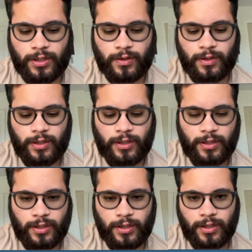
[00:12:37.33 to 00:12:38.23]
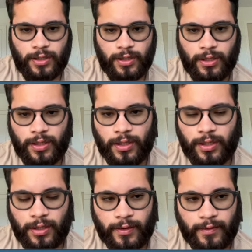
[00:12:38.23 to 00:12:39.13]
the
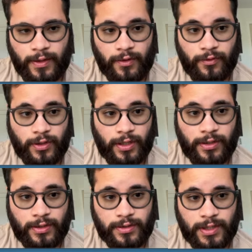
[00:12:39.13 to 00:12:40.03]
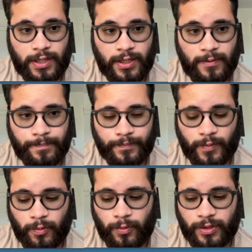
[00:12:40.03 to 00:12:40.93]
data from the IntelliJ
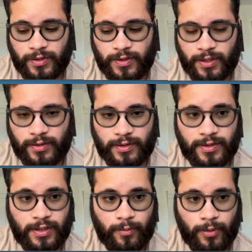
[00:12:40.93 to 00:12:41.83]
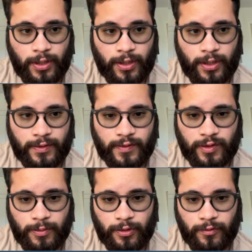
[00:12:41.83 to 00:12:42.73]
works the same way as the
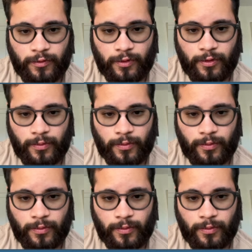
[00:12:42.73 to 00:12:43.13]
terminal. So